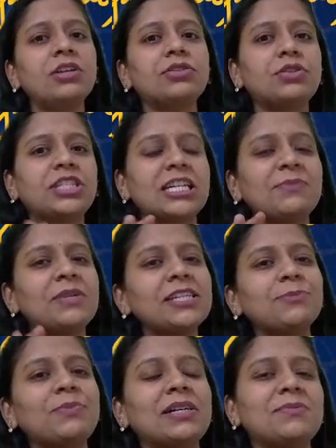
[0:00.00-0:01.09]
So
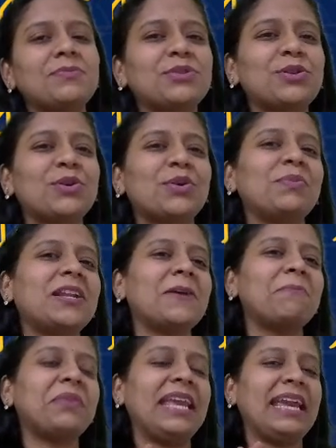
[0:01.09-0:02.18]
gymnosperms lo
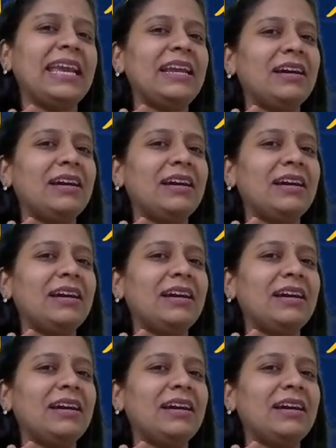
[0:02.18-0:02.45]
manam a